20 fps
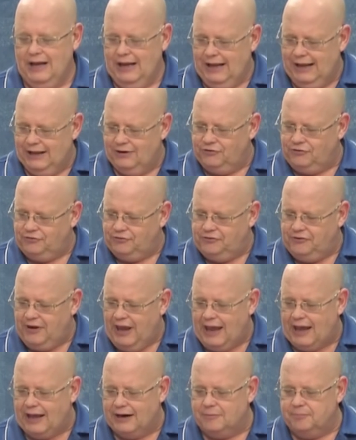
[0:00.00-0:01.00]

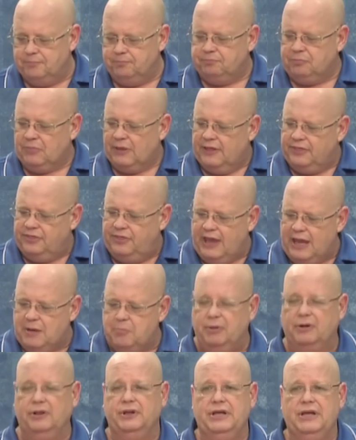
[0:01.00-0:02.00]
Instead, they
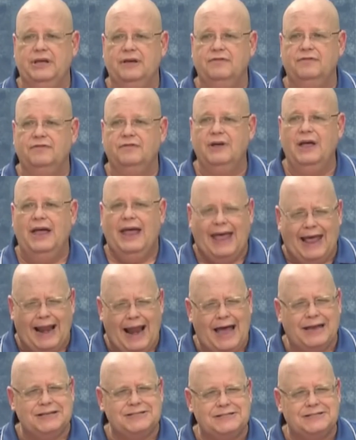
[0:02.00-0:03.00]
believe, and
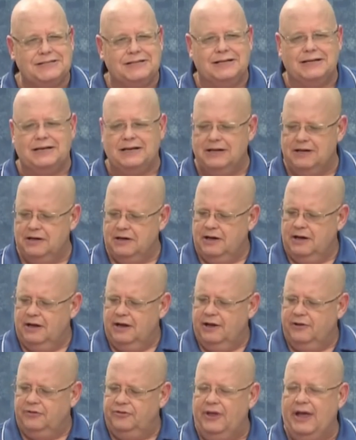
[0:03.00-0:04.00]
I see,
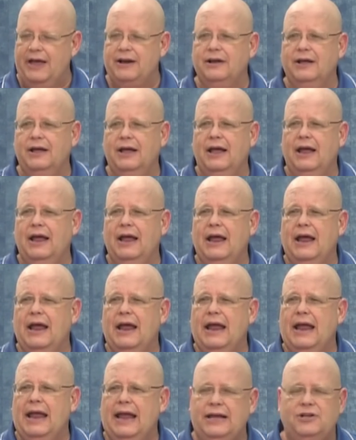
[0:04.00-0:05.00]
that
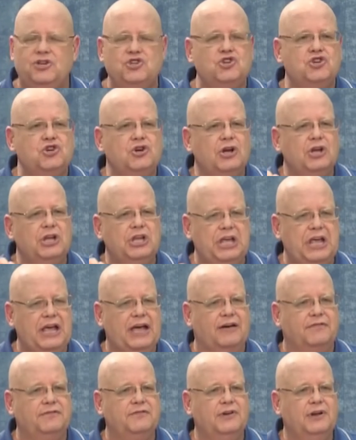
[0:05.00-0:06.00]
each
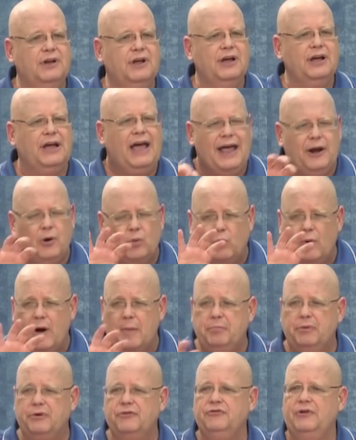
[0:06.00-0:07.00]
gift kind of
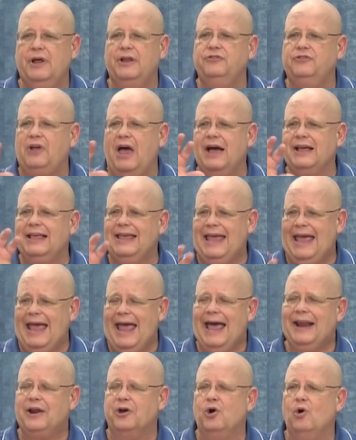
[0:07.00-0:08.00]
represents a
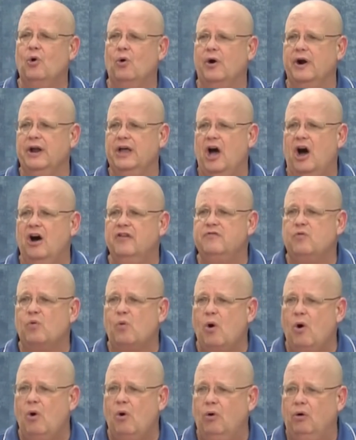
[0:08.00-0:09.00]
category of
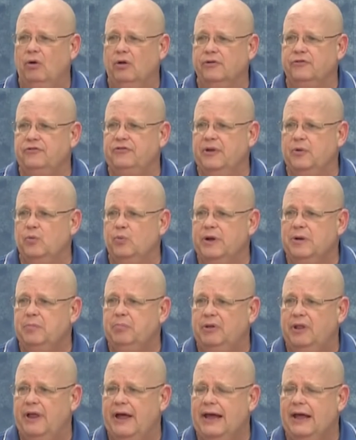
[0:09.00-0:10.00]
roles that we
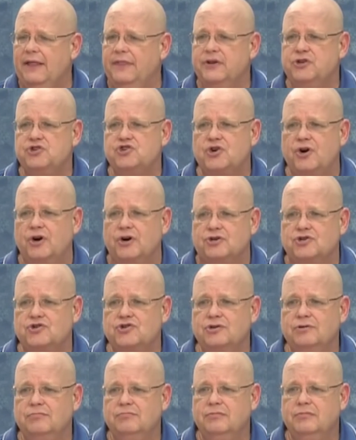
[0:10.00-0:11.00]
play in the
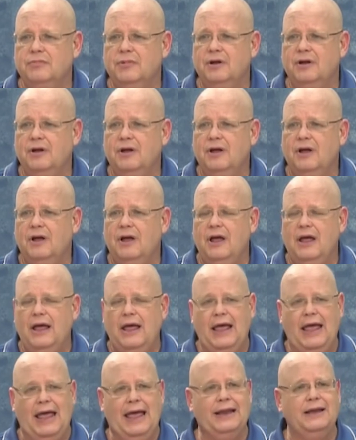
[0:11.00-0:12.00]
church.
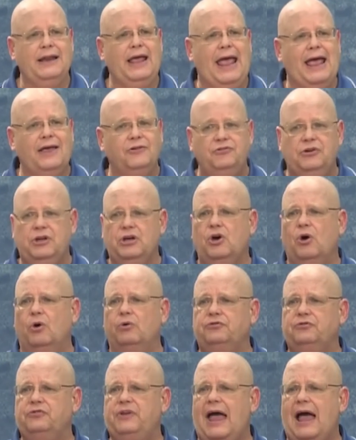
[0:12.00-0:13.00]
And as he
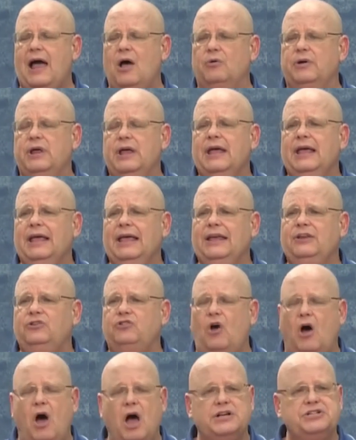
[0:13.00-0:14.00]
goes down, he
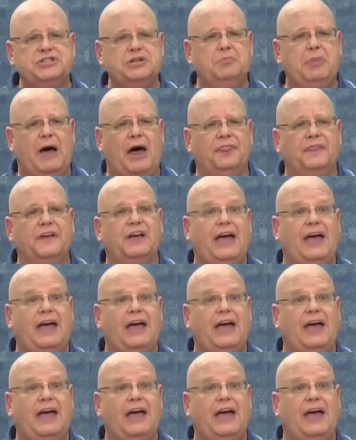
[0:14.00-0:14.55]
talks about the